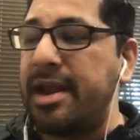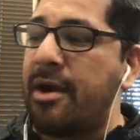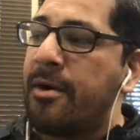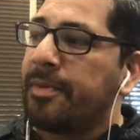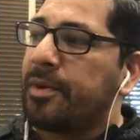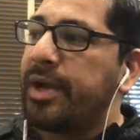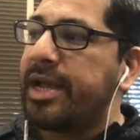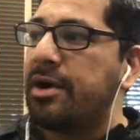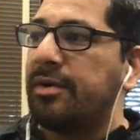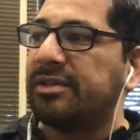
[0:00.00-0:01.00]
Now, we
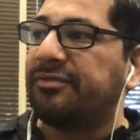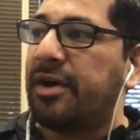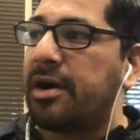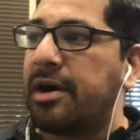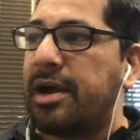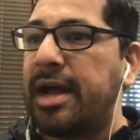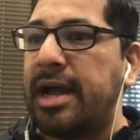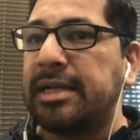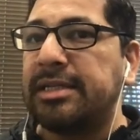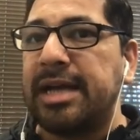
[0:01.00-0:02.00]
can go as far
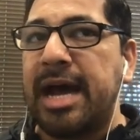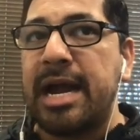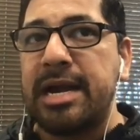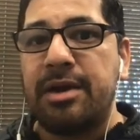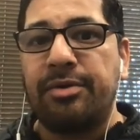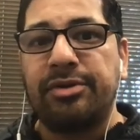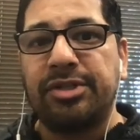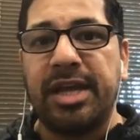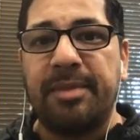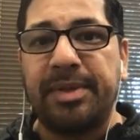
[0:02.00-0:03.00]
as adding another
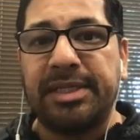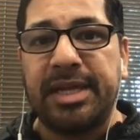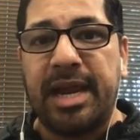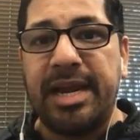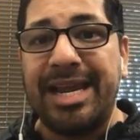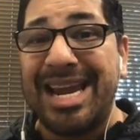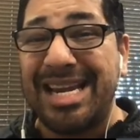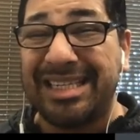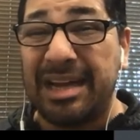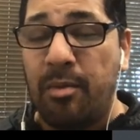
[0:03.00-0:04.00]
step and saying, can
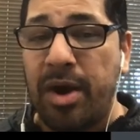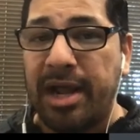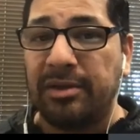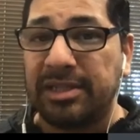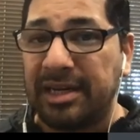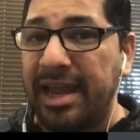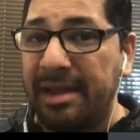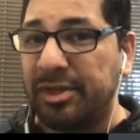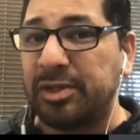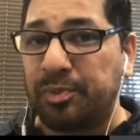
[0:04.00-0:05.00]
someone else
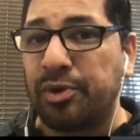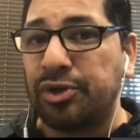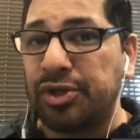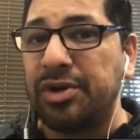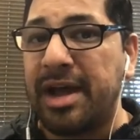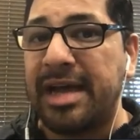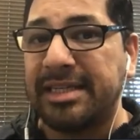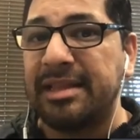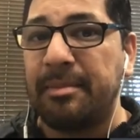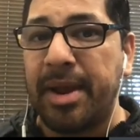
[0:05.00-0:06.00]
claim this person as
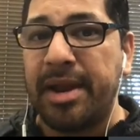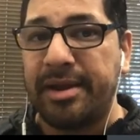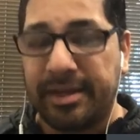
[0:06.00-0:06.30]
a dependent?